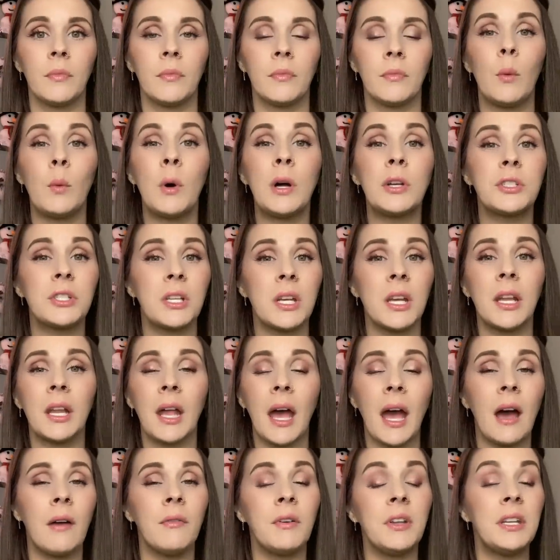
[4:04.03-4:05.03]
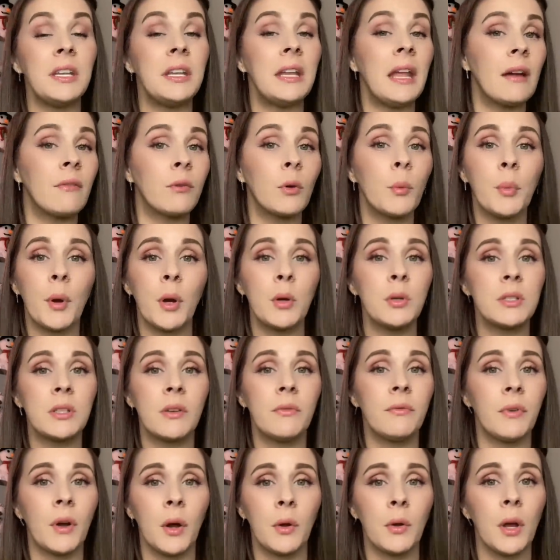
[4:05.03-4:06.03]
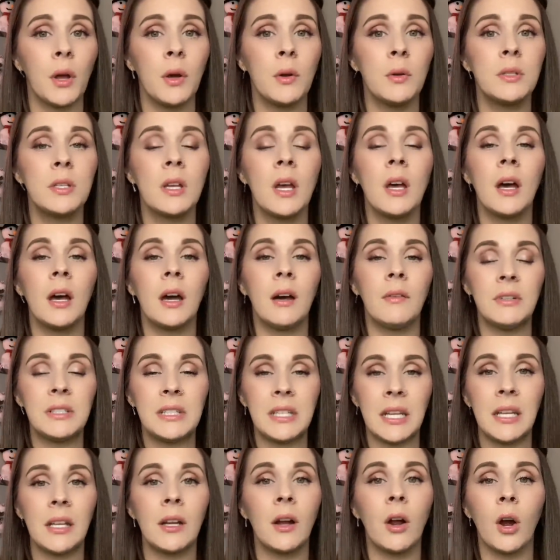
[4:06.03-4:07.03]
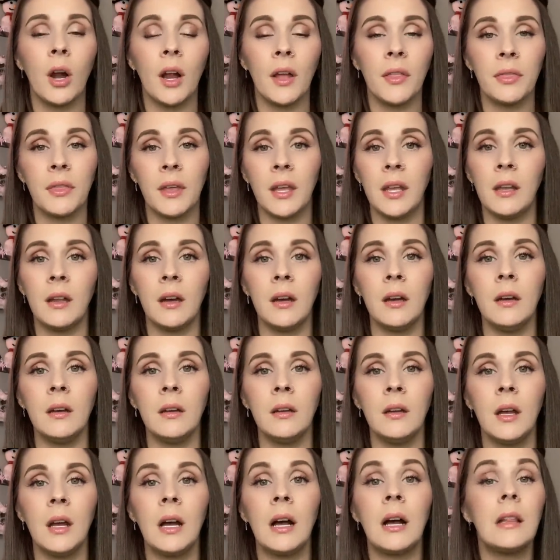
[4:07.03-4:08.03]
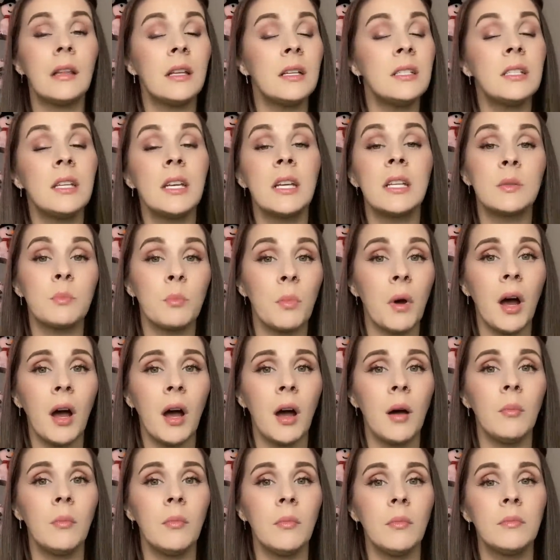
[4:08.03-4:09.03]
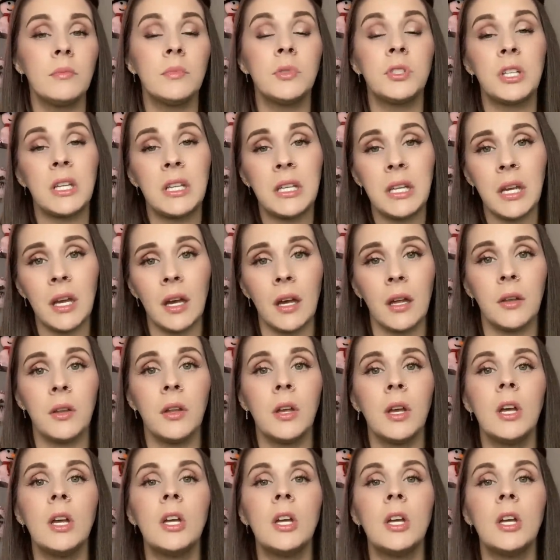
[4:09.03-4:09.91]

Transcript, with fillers: And while she and Ivon never posted photos of Adina or Athena, Alysia's mom, she did.